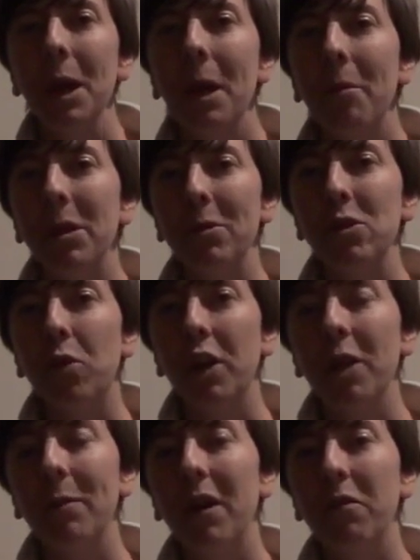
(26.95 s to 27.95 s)
but the majority
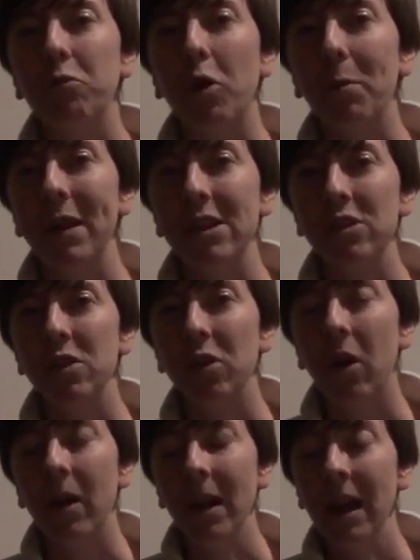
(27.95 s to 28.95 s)
about 4 pages
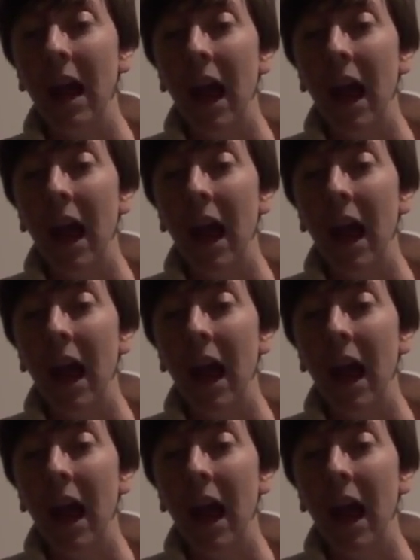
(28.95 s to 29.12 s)
long.